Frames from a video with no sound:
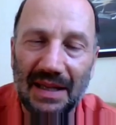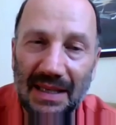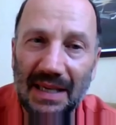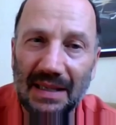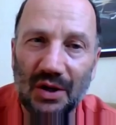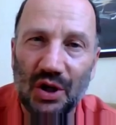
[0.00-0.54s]
this
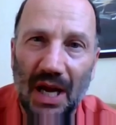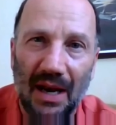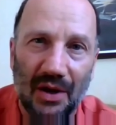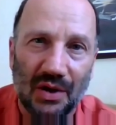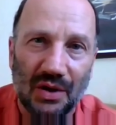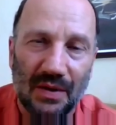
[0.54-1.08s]
is the
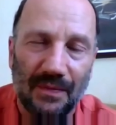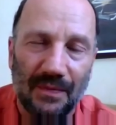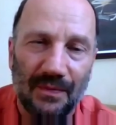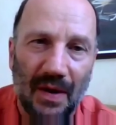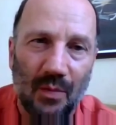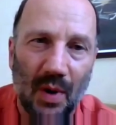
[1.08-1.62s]
challenge
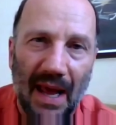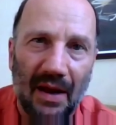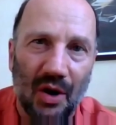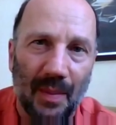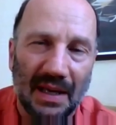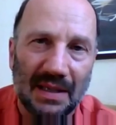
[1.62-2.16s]
of what
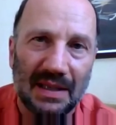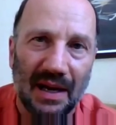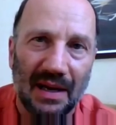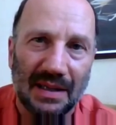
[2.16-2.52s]
economics does,